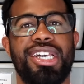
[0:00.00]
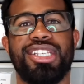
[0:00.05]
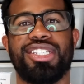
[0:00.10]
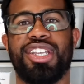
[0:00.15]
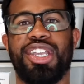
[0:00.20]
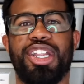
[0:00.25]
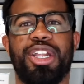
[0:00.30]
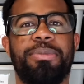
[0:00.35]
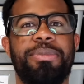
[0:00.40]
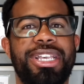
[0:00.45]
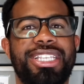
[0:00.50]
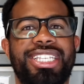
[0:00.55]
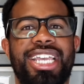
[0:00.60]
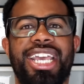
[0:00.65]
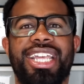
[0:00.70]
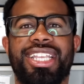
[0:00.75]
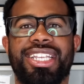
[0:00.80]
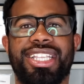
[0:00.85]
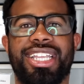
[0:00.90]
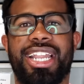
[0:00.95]
so you don't miss
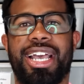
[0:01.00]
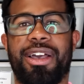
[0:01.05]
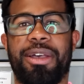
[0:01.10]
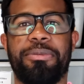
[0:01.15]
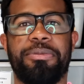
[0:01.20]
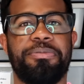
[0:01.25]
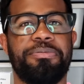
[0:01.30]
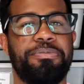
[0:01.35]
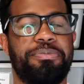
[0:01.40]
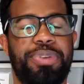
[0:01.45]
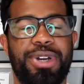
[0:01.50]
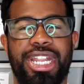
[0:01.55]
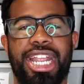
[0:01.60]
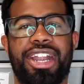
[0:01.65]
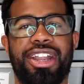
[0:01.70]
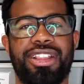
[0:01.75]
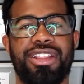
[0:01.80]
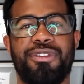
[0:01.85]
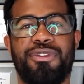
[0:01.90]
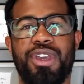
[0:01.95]
anything that I put
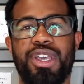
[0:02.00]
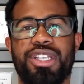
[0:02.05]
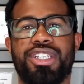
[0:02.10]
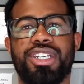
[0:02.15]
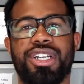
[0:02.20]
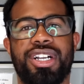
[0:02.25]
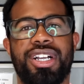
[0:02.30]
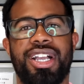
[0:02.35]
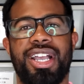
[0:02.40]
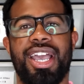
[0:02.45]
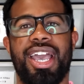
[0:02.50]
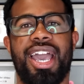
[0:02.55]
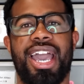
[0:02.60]
out in the future.